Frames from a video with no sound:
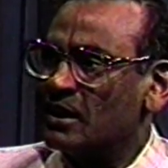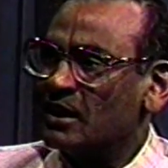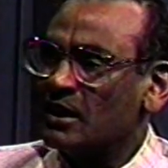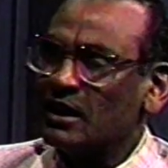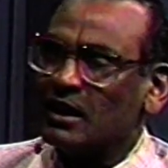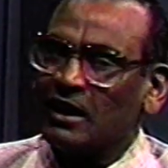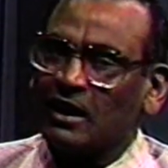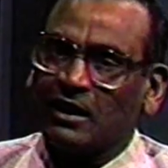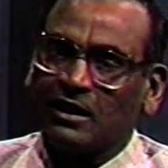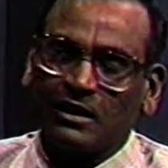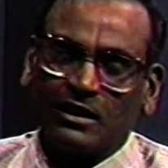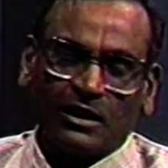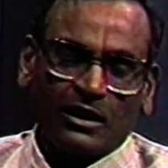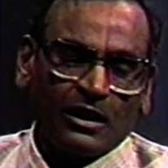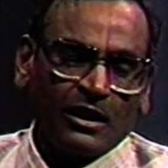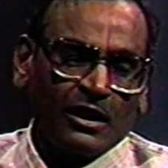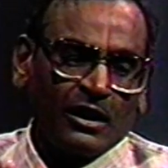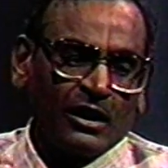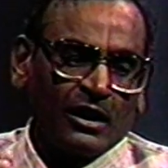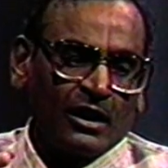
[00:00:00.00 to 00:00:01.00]

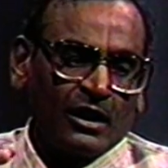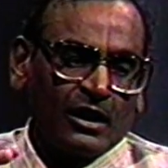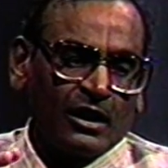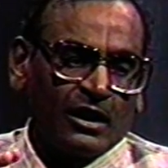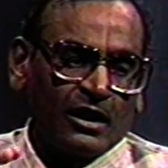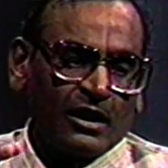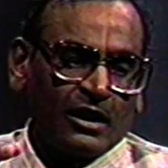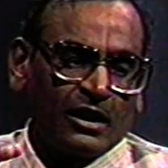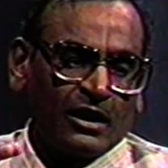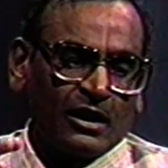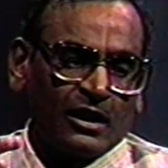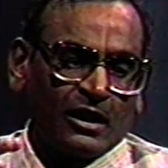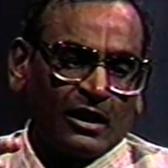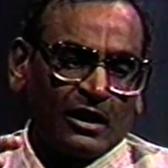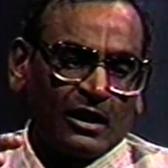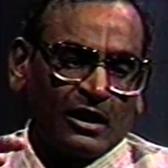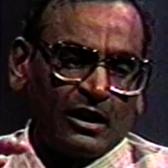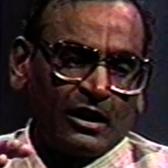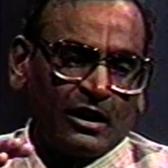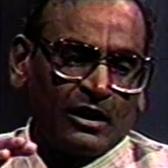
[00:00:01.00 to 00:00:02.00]

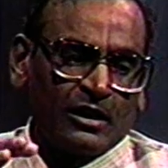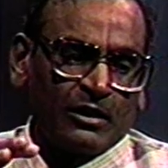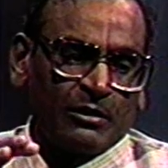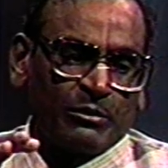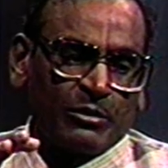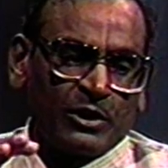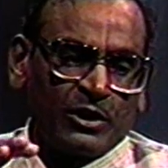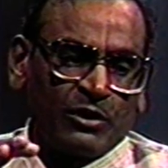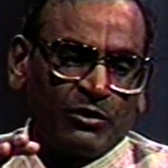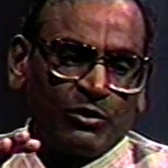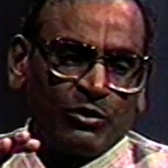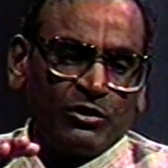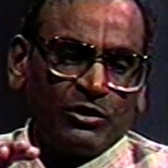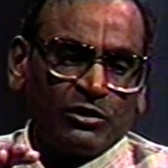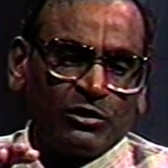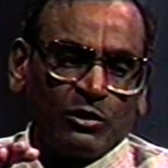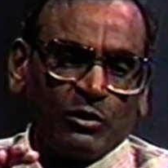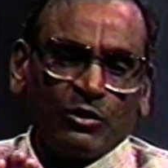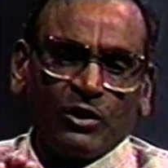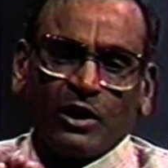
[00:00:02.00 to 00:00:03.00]
But if you
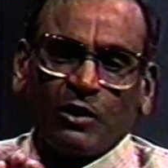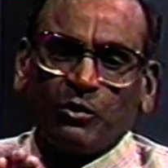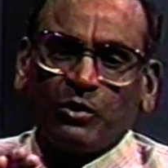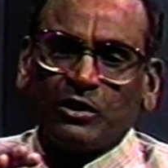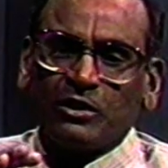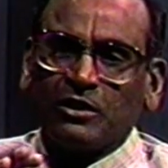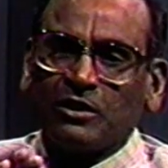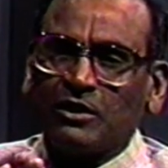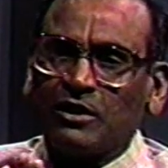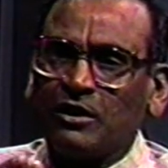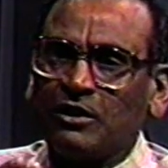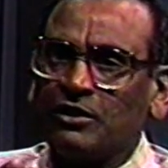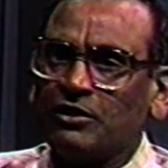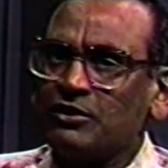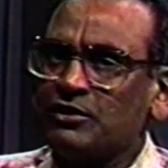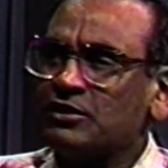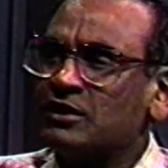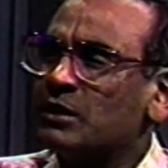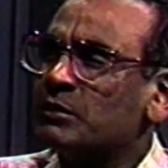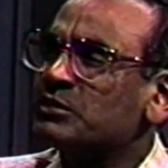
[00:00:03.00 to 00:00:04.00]
just look at what the great
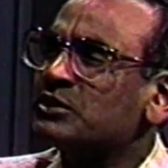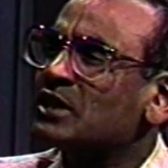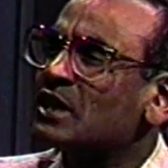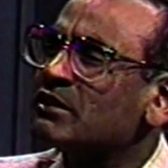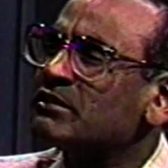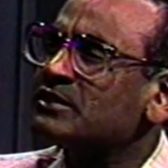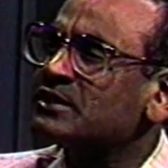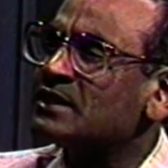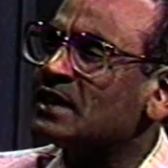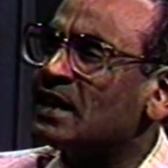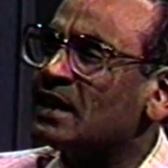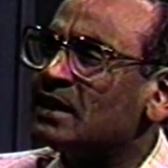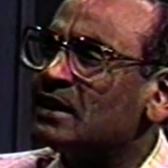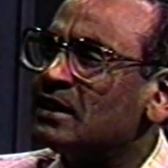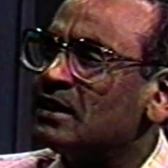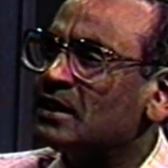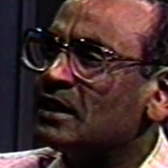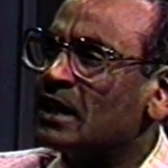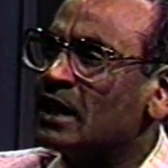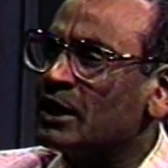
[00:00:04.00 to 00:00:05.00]
teachers themselves said
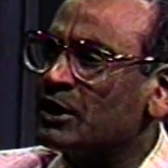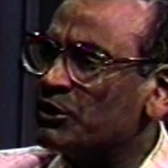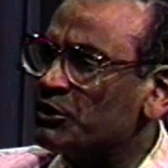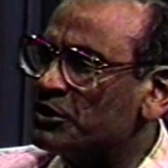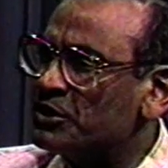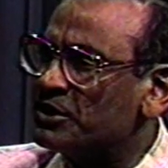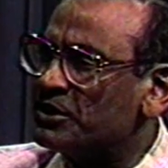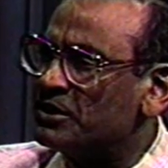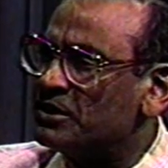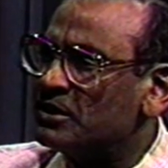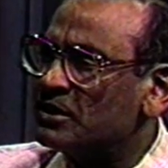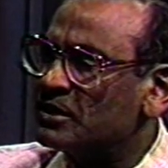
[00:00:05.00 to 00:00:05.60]
and did,